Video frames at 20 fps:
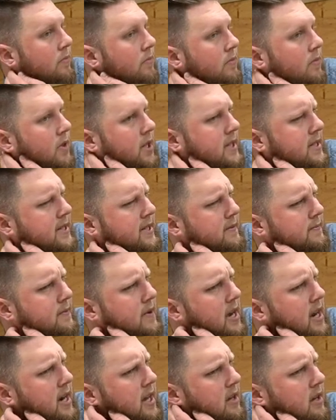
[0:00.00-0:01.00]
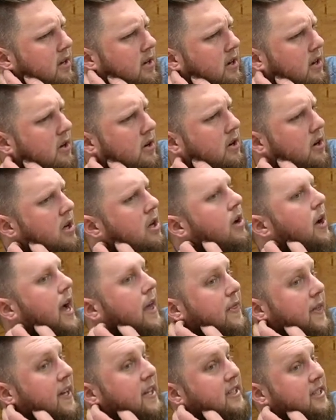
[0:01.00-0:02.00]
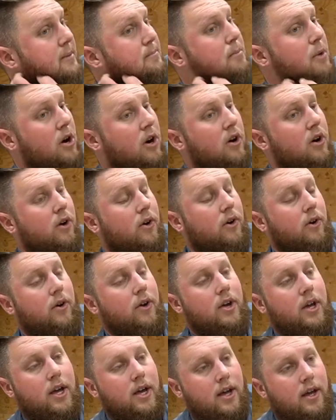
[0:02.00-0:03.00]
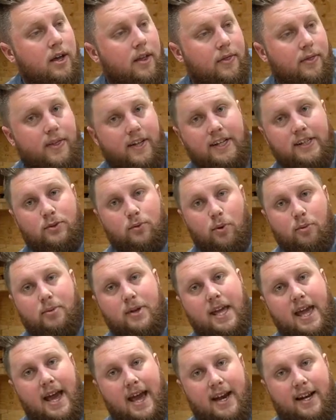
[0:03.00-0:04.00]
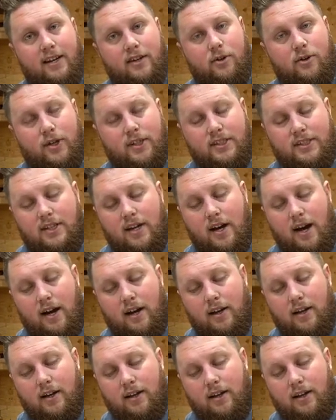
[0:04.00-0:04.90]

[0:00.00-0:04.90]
Let's see, Friday? Oh, no, no, I think tomorrow these will be added to our stock.